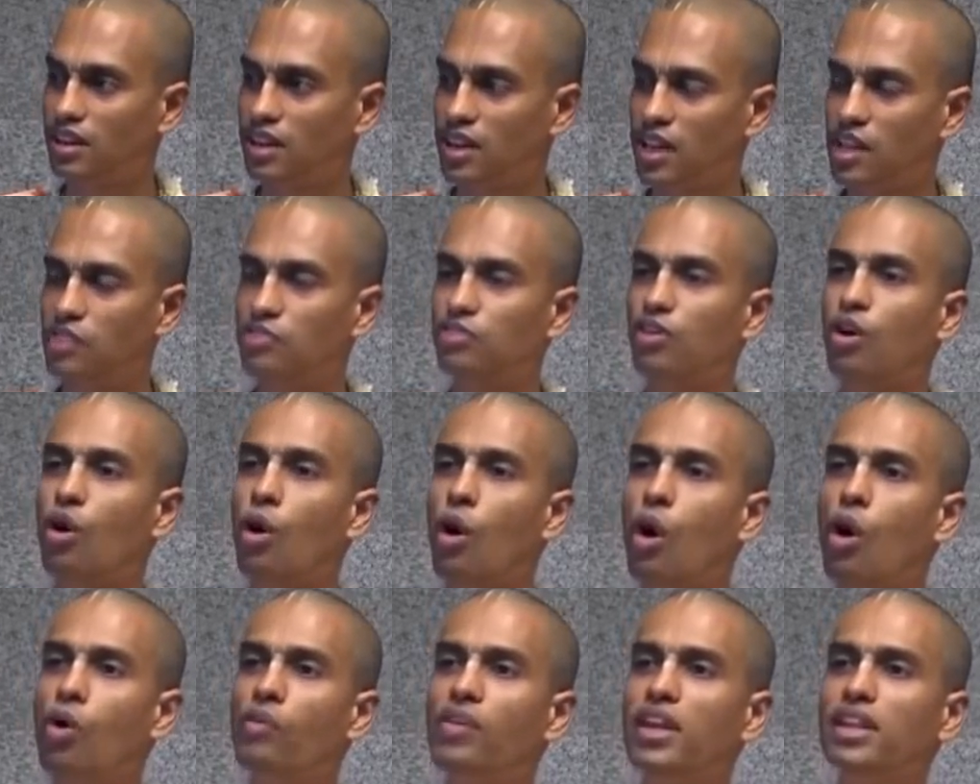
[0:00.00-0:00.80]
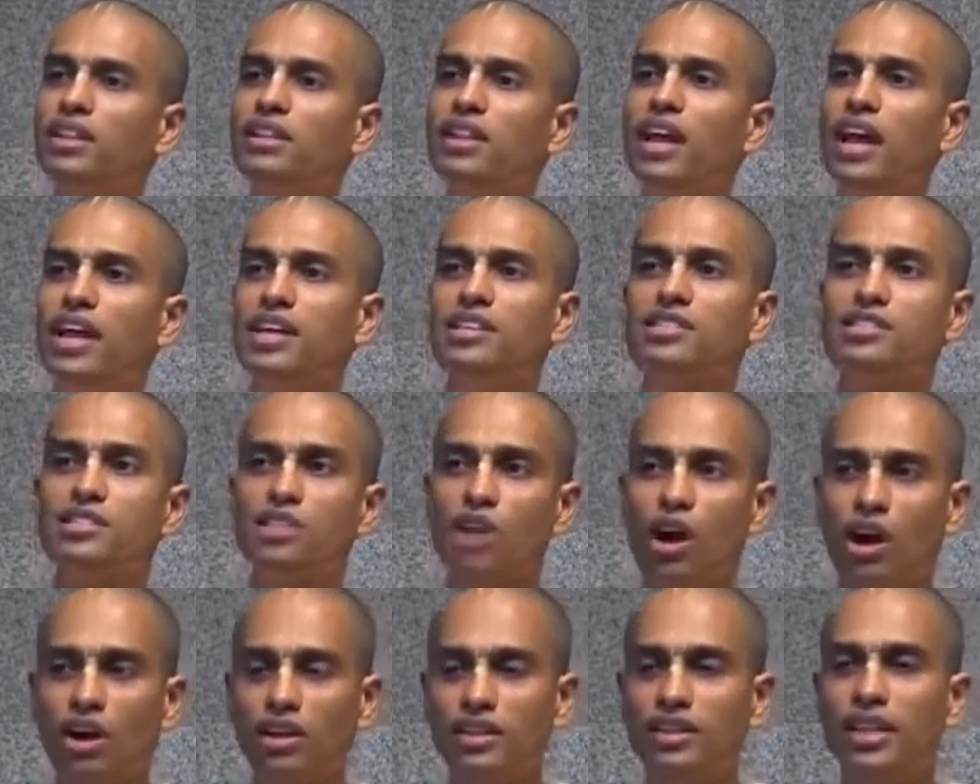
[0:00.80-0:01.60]
If Govinda is
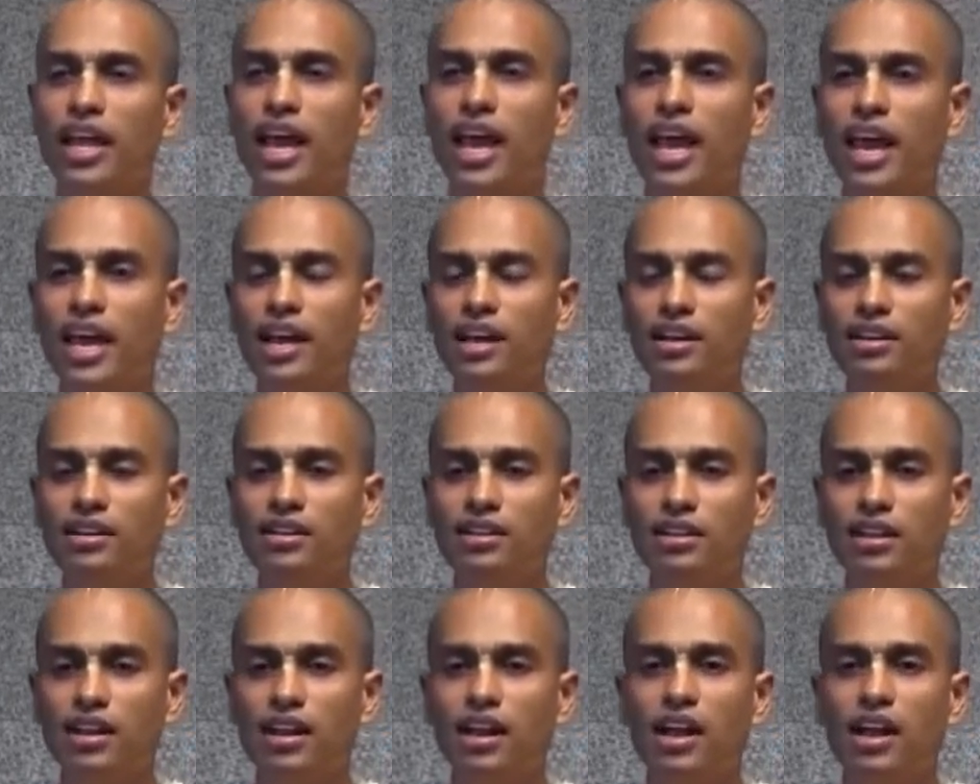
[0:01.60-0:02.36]
not there,